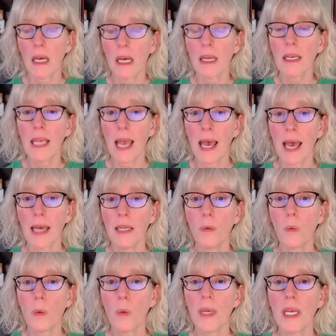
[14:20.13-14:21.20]
again,
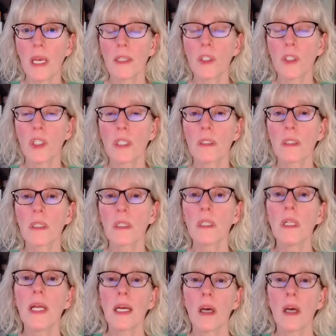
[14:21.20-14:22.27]
we can just
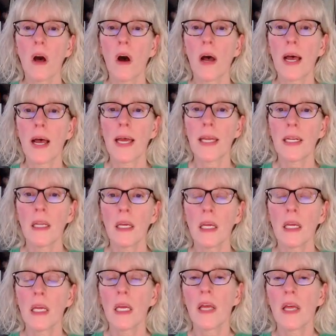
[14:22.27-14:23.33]
click on
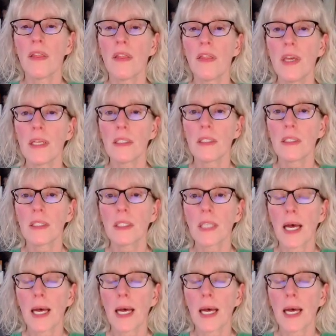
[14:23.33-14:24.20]
this